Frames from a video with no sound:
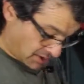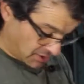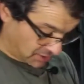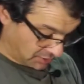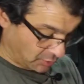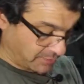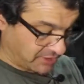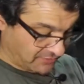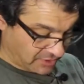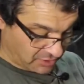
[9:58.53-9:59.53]
just a little bit
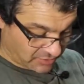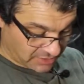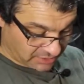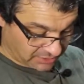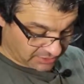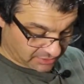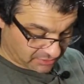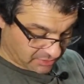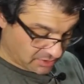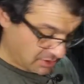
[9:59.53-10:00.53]
of our green
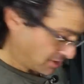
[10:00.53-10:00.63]
cleaner,